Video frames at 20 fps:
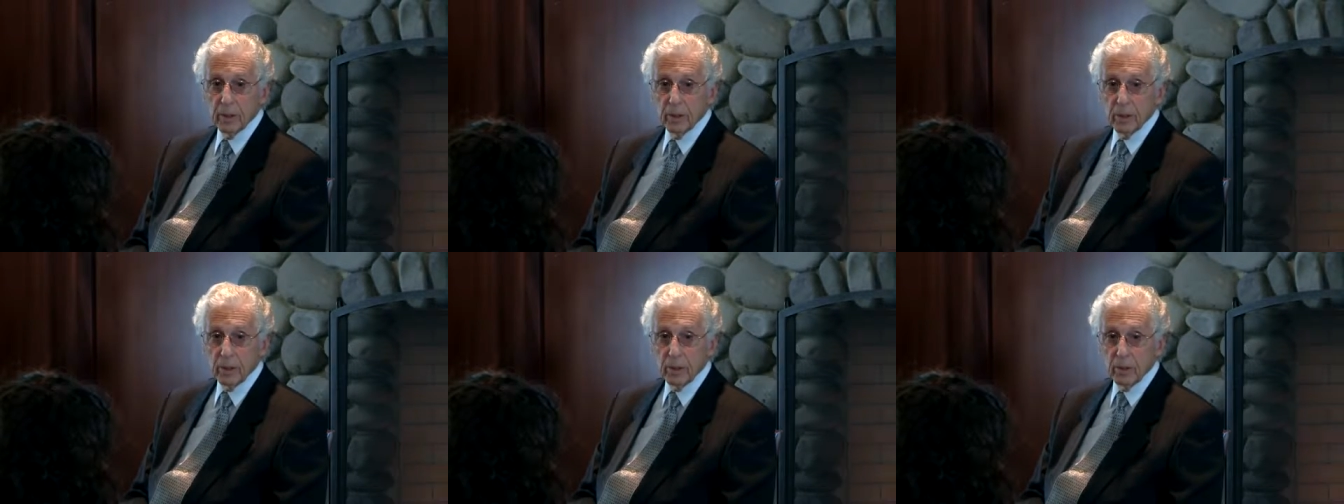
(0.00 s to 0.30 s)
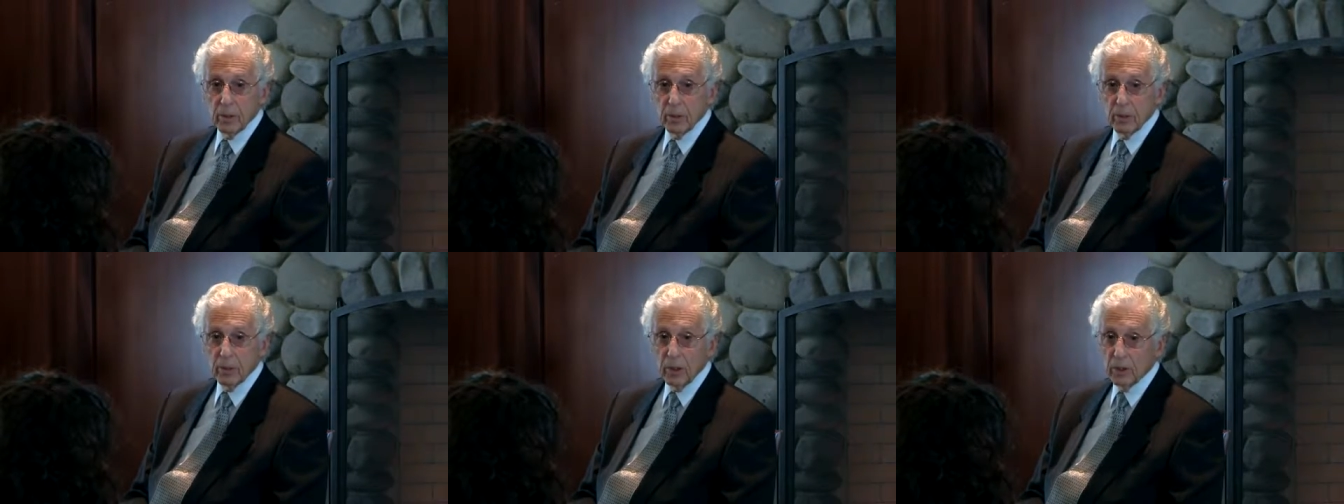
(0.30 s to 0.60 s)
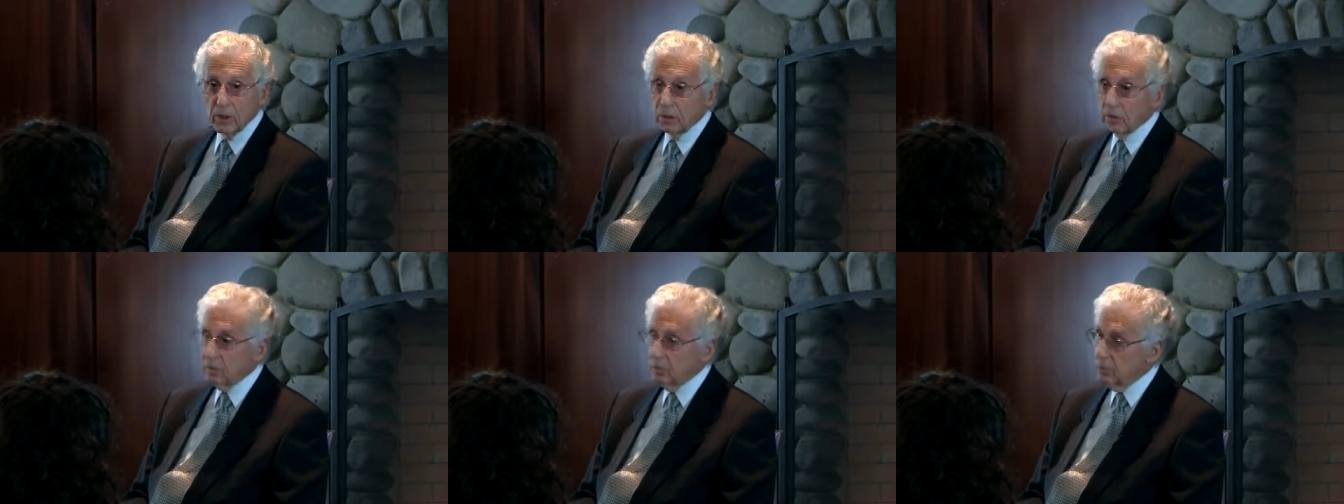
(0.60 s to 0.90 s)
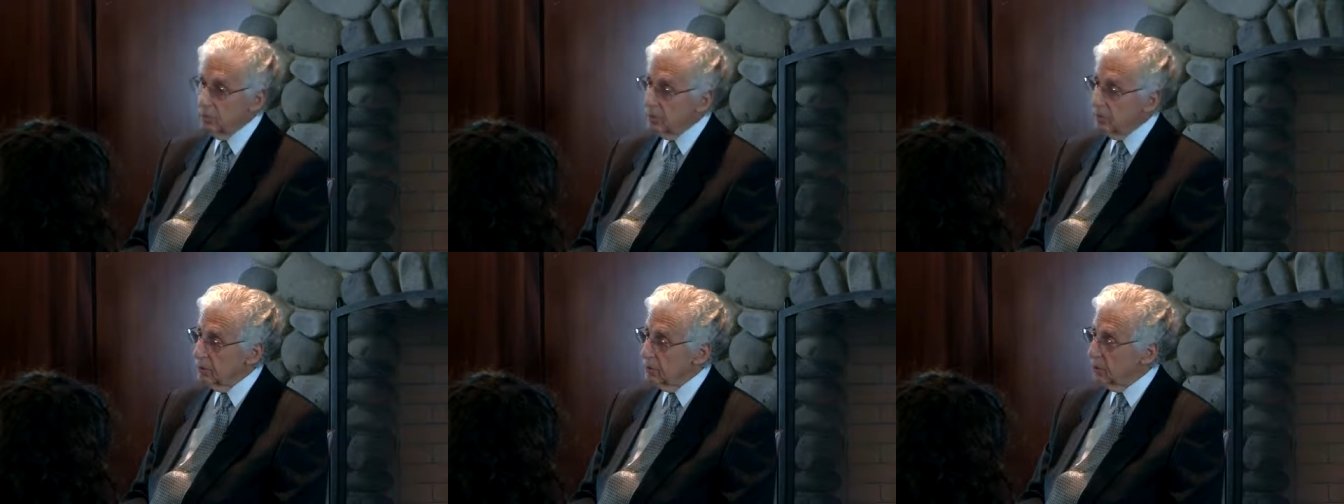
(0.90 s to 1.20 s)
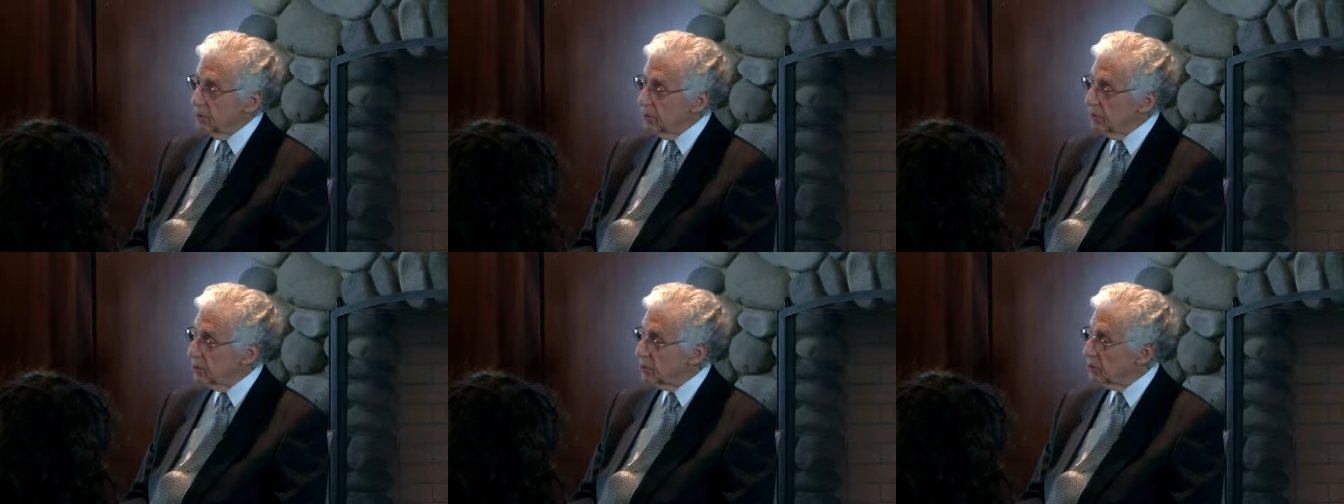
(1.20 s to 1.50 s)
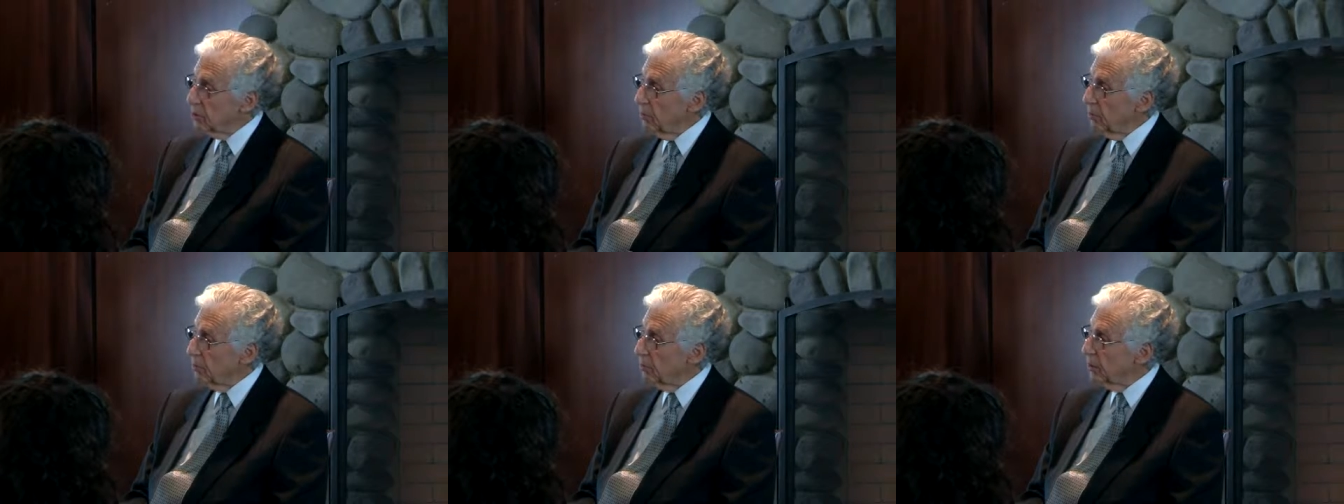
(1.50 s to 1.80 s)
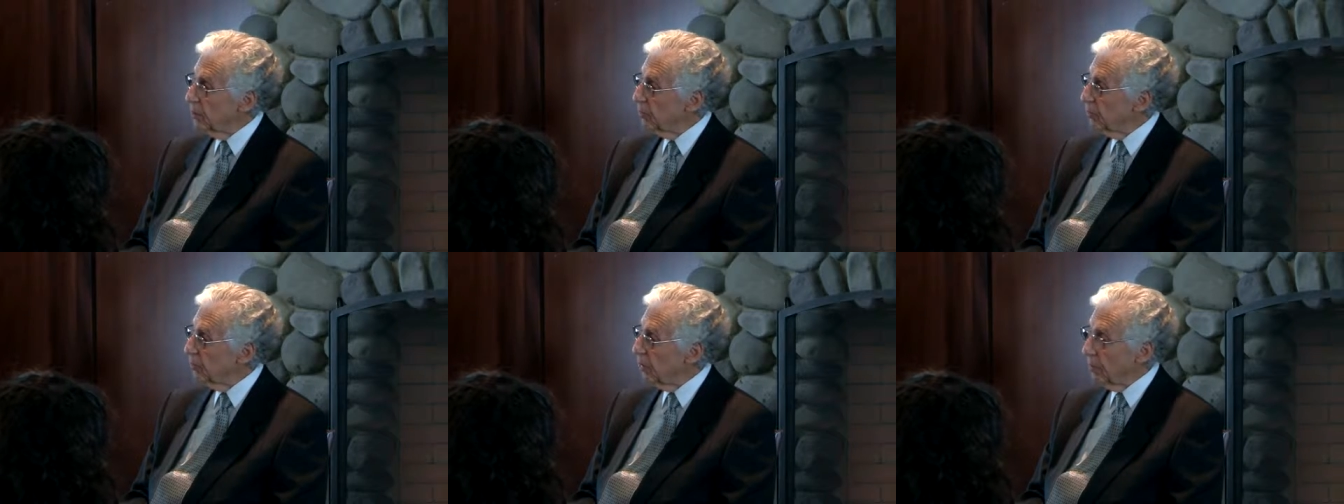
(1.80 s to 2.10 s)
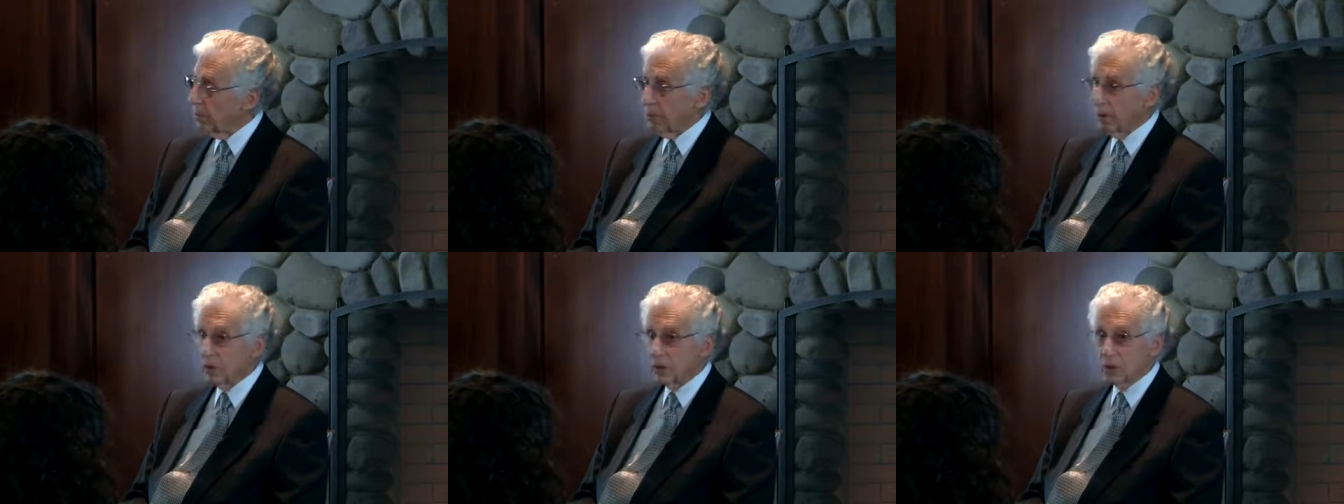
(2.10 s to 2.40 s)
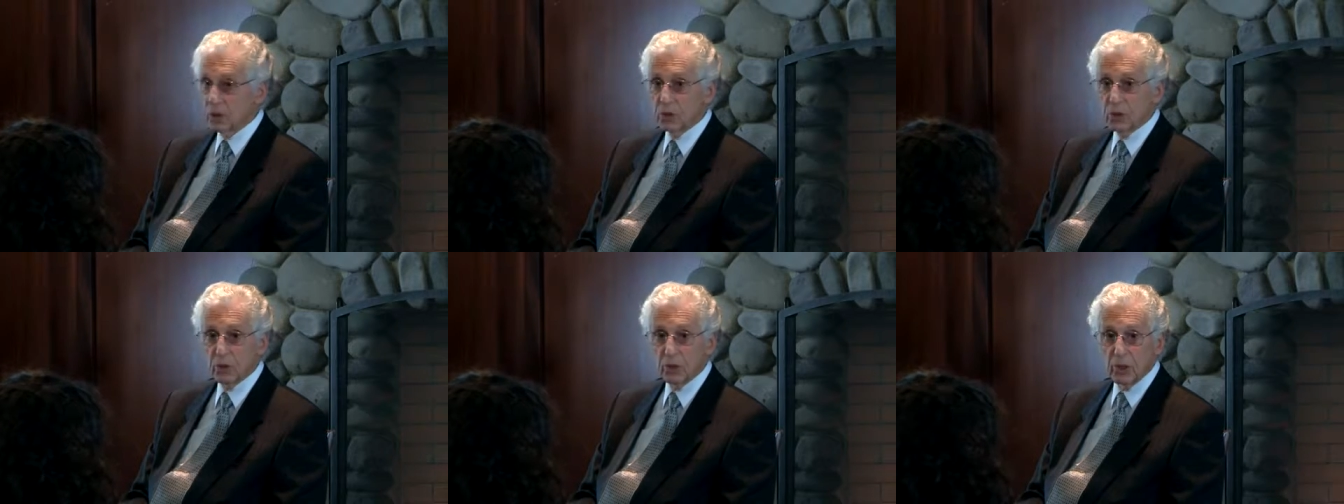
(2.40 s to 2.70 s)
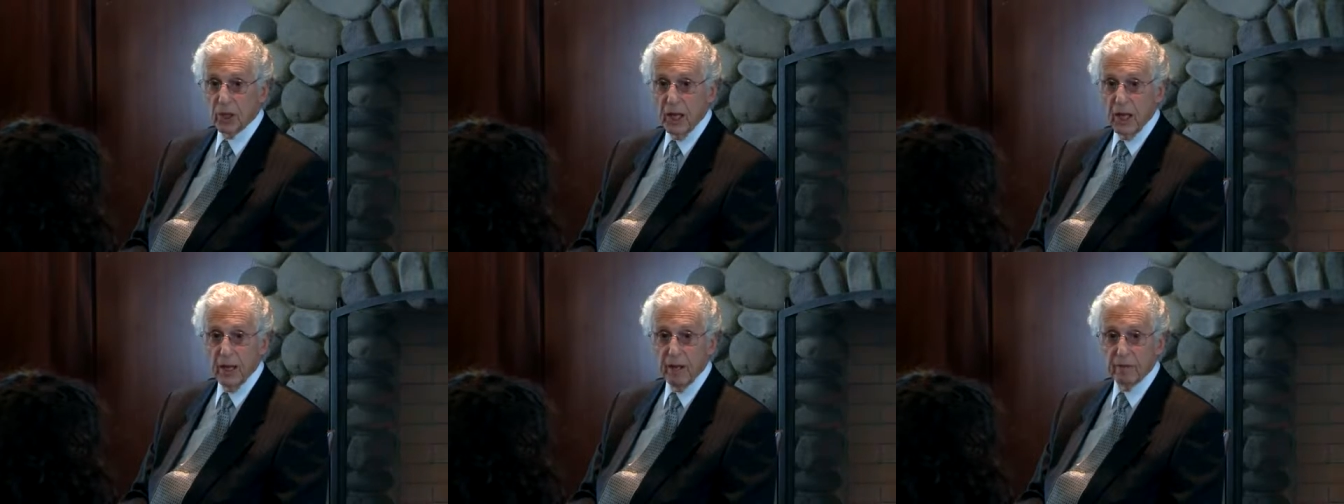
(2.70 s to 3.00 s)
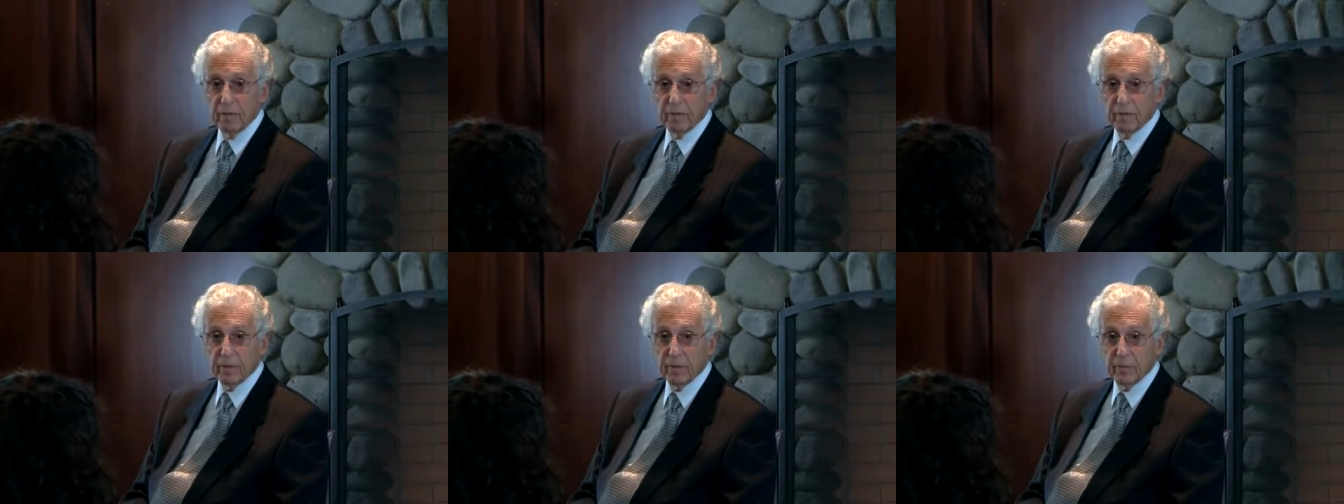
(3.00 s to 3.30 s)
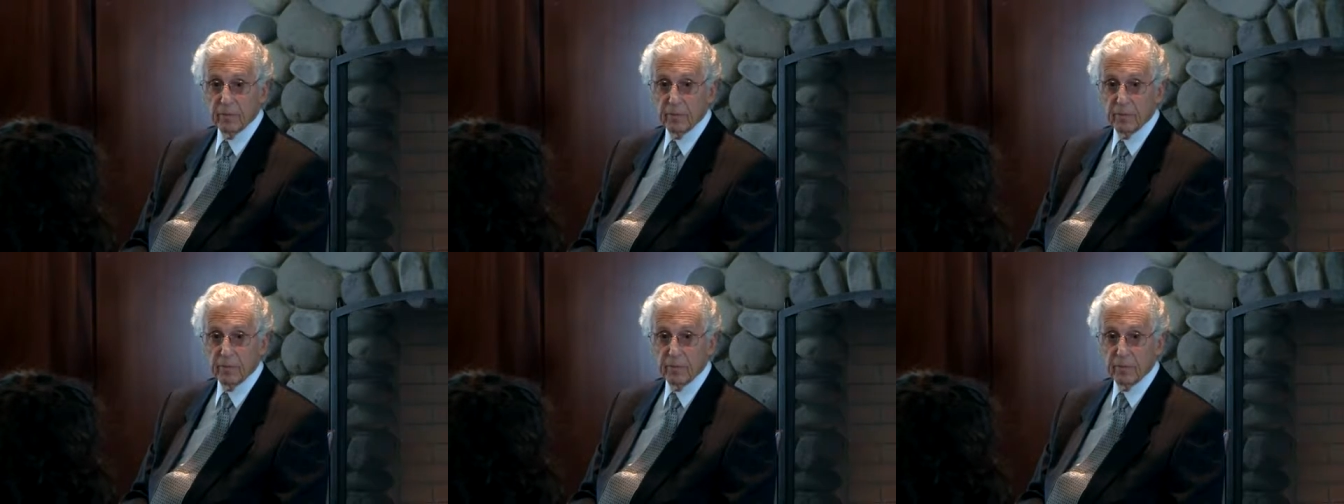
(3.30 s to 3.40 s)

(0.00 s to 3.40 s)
and then there's so many different operations you can have.